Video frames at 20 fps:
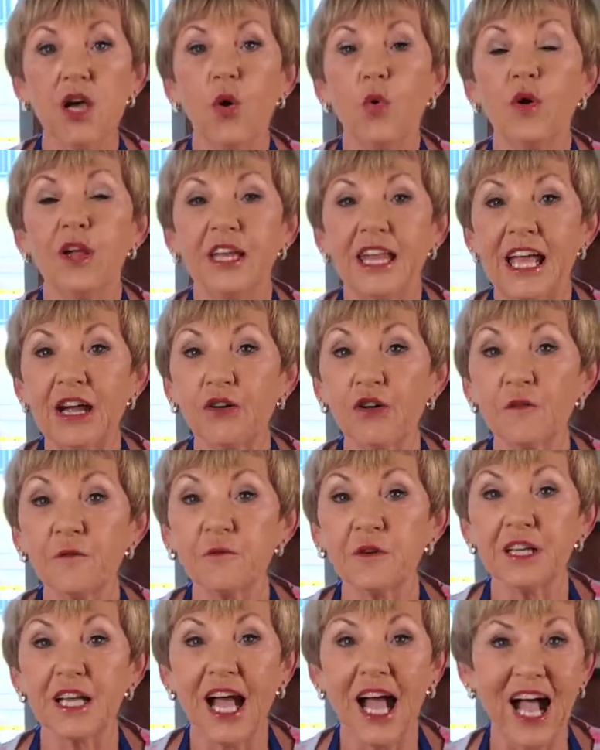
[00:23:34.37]
We're now
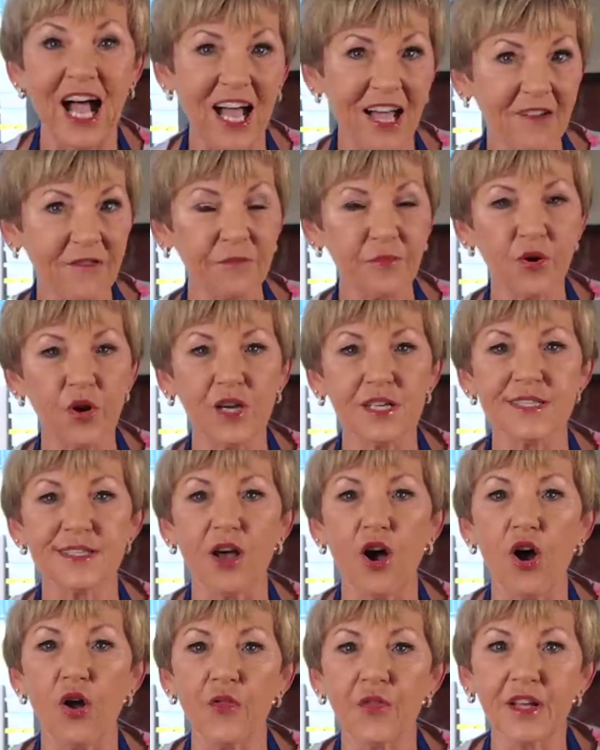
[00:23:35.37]
offering half price
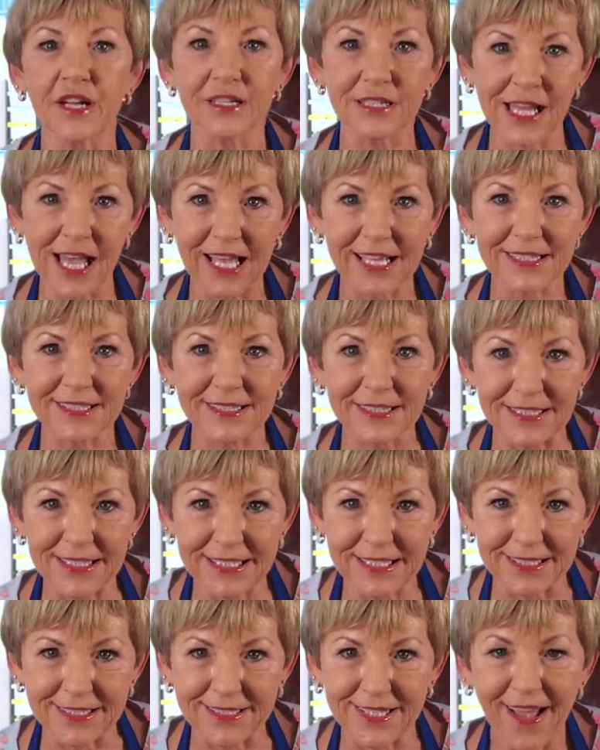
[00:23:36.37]
on the glass
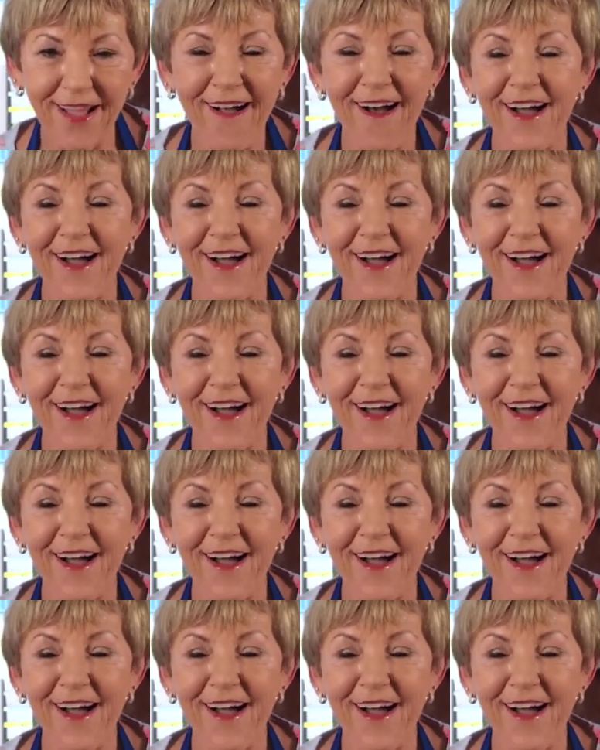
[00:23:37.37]
lids.